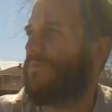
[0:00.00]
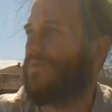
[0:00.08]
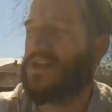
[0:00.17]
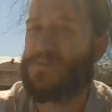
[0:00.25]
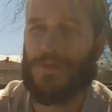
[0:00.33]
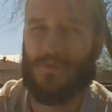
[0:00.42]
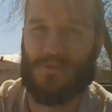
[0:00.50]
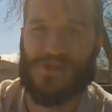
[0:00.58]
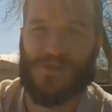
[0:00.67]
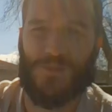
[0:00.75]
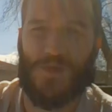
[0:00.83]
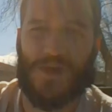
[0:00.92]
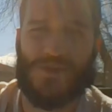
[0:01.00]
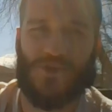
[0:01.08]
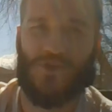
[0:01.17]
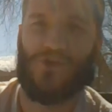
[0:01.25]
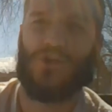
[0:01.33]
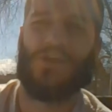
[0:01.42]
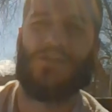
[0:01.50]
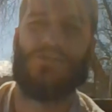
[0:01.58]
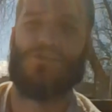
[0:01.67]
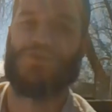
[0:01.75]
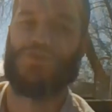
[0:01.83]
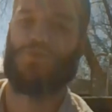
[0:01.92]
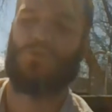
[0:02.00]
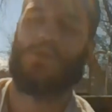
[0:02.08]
That's a big reason why I started drinking the distilled